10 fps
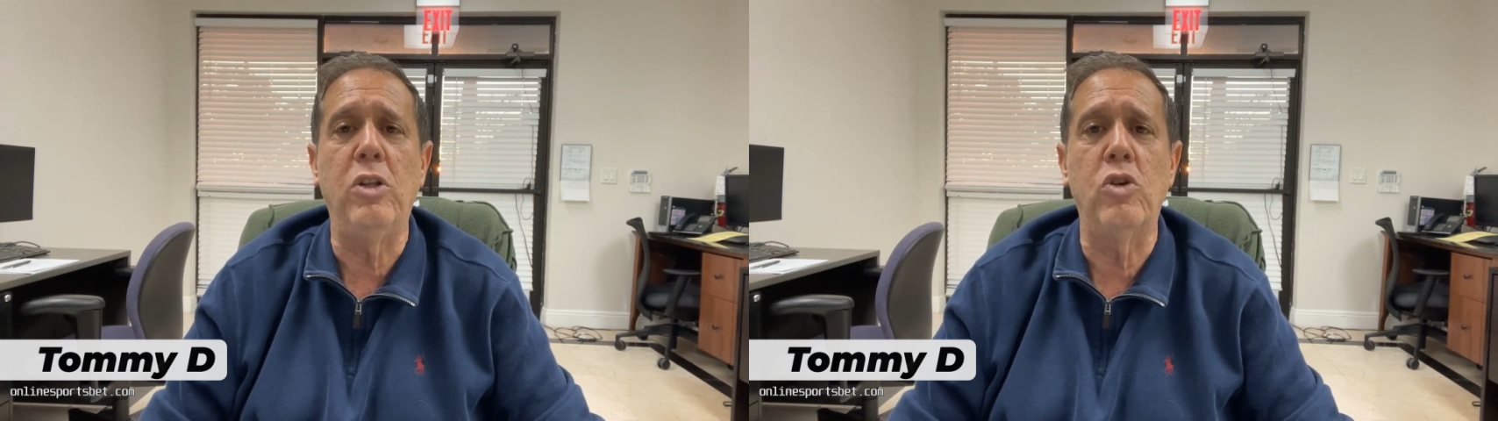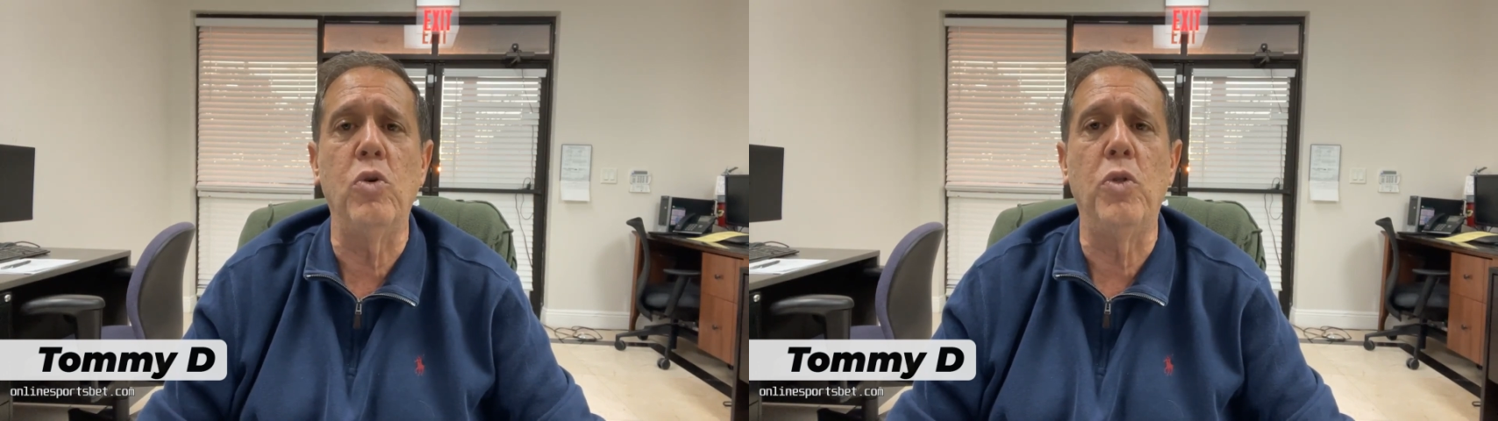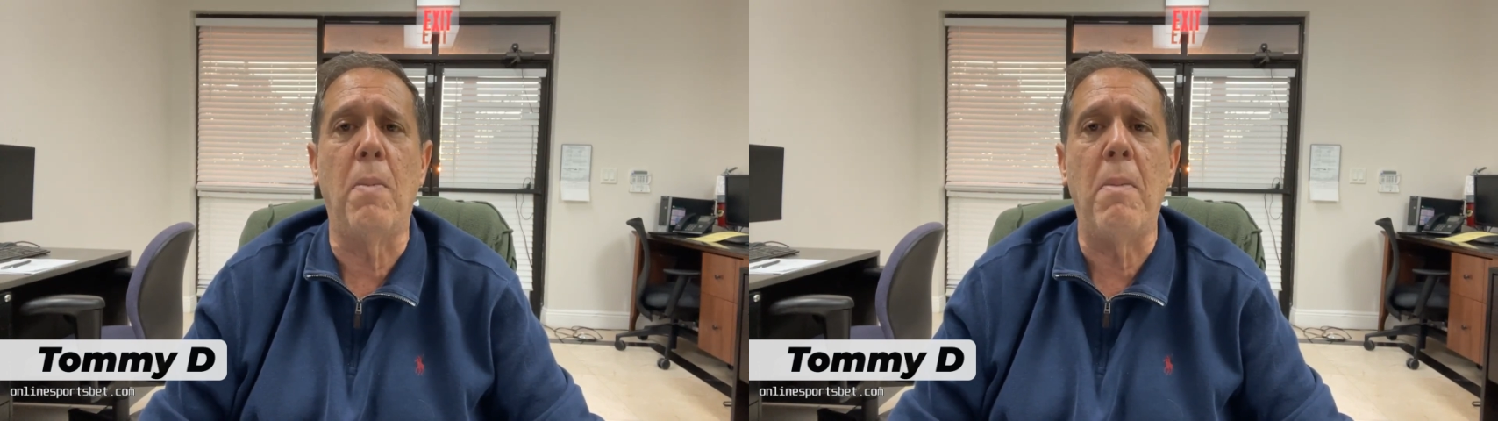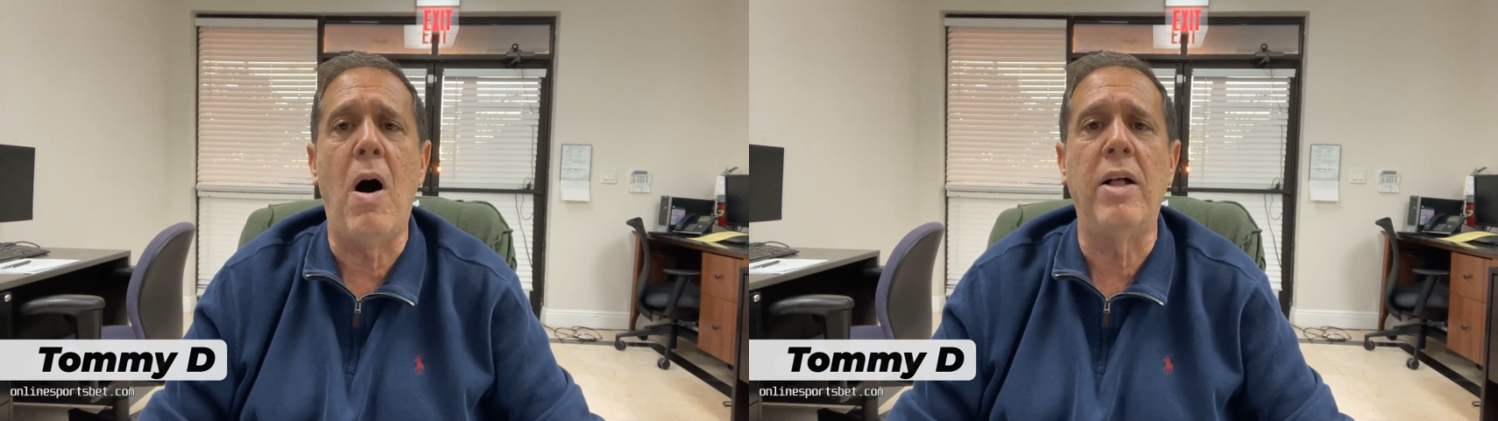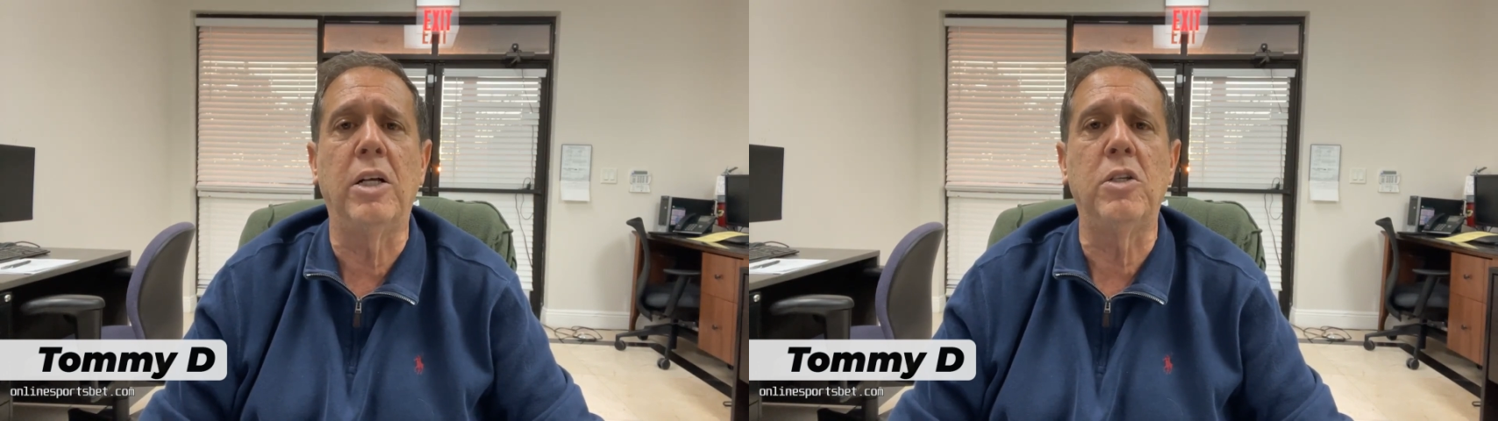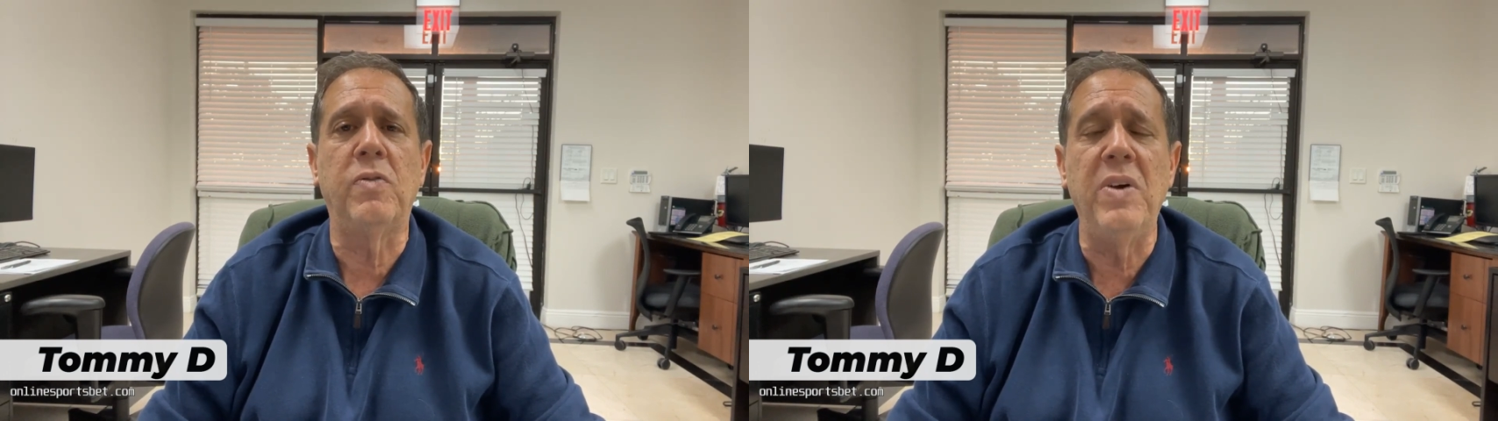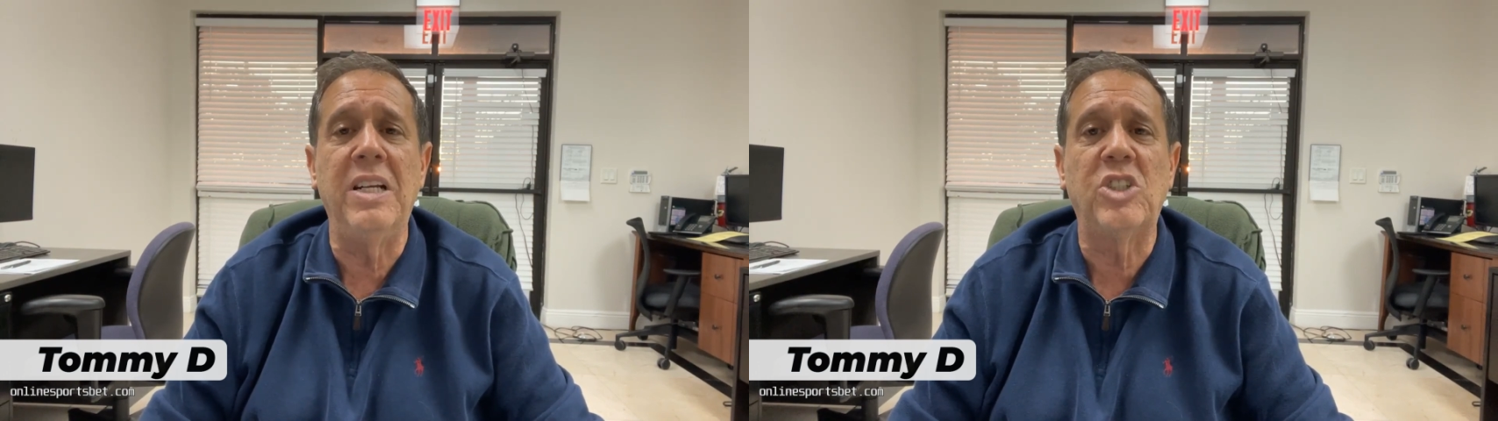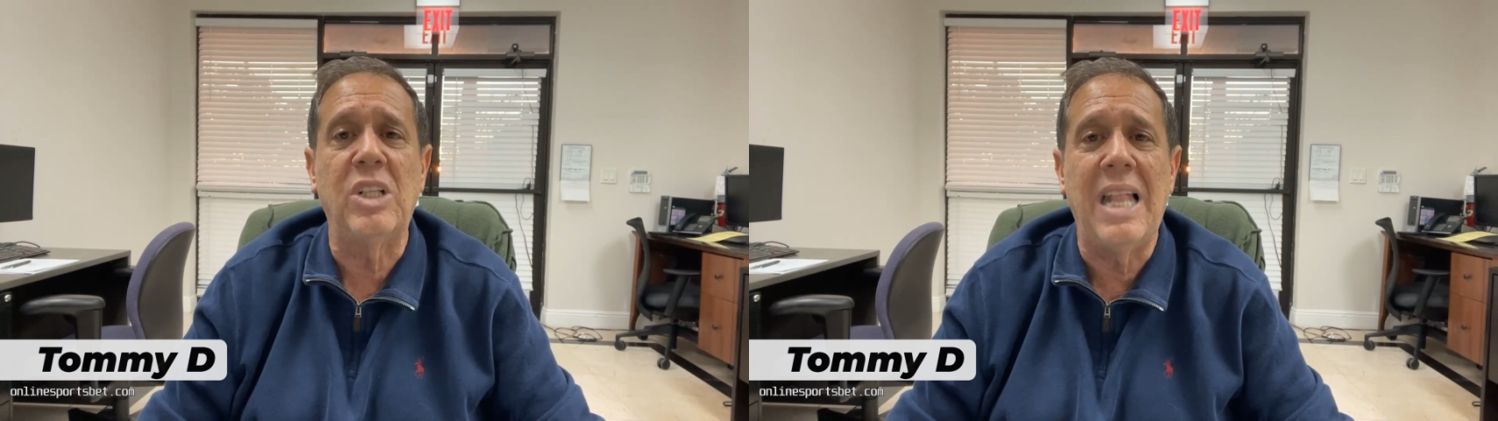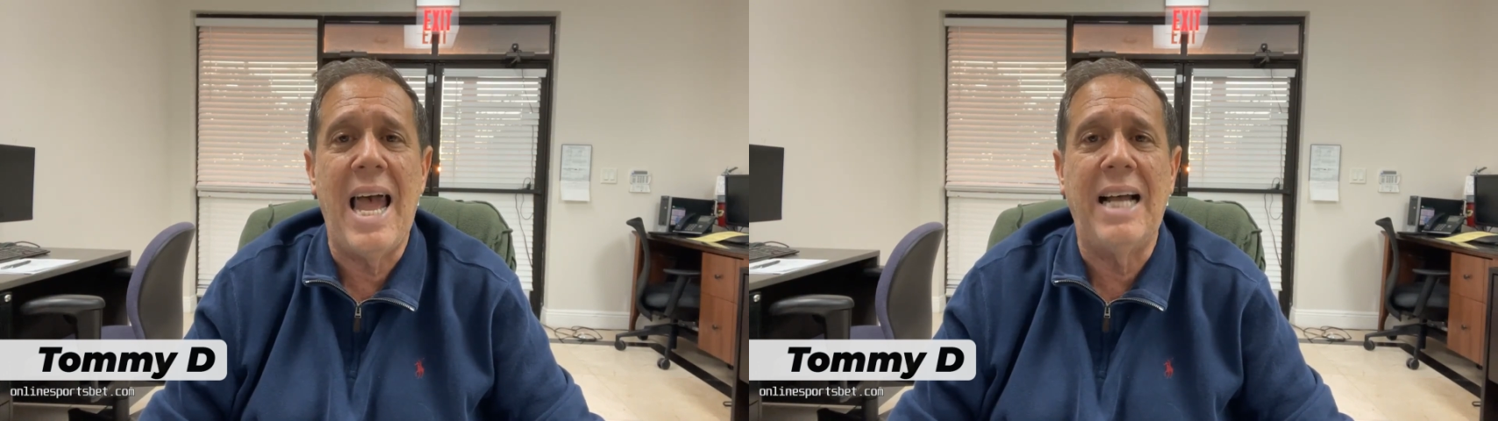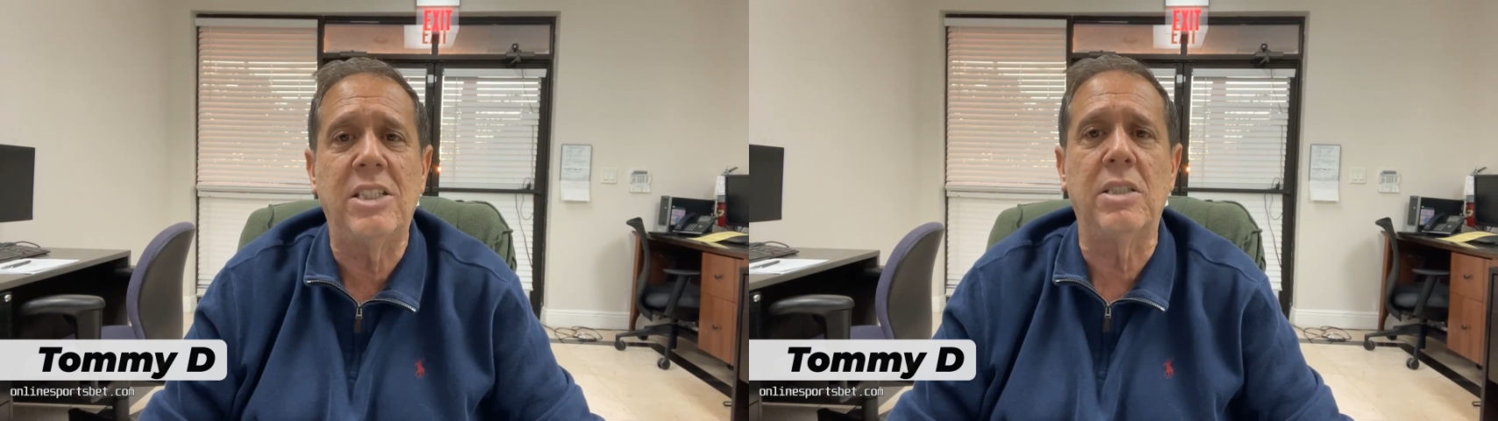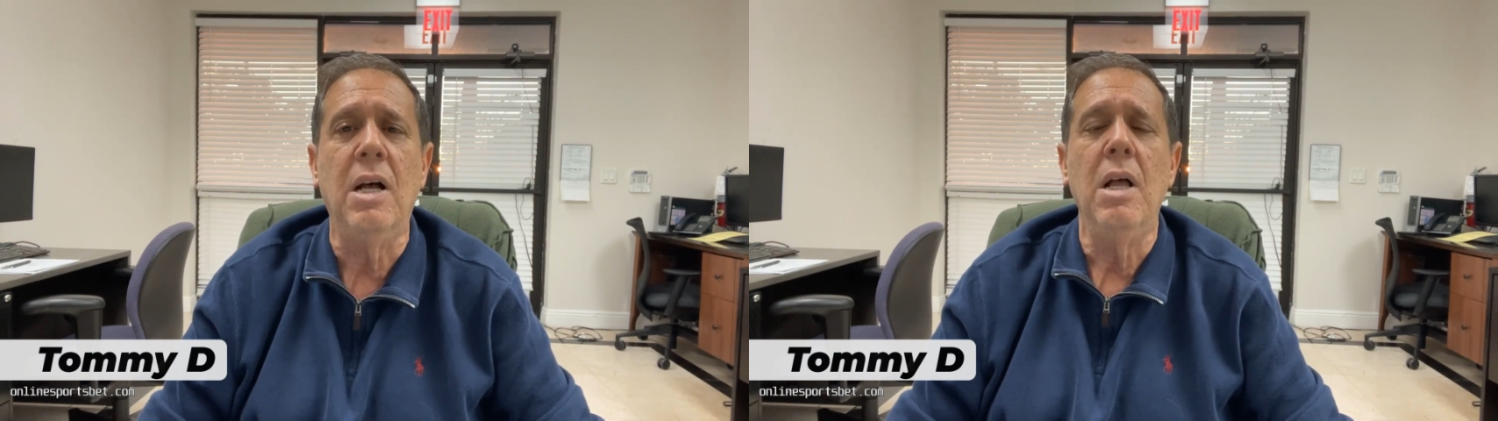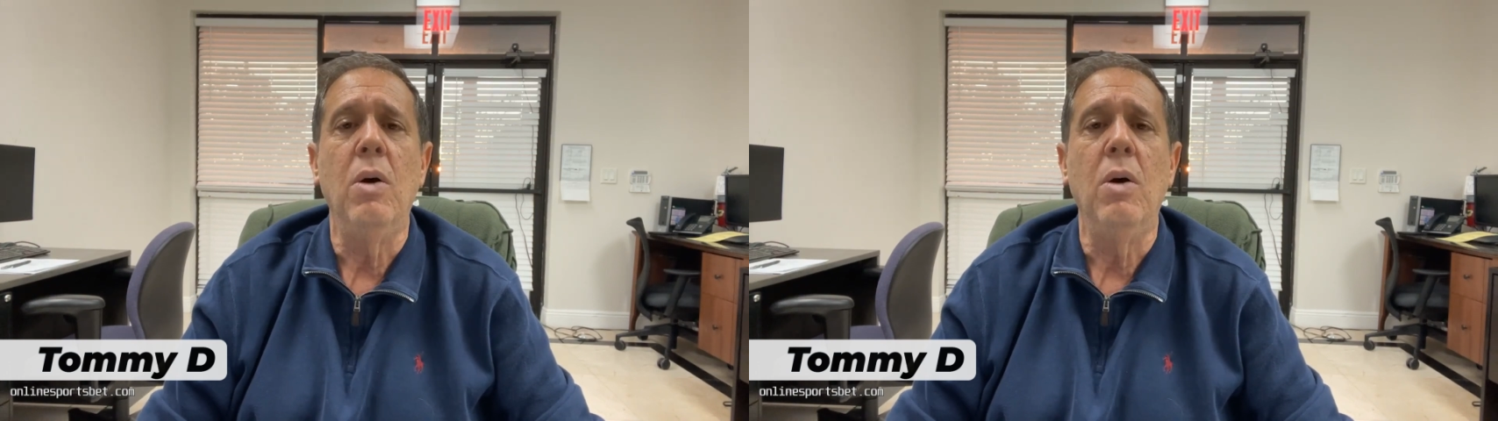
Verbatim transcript: The Marlins finished last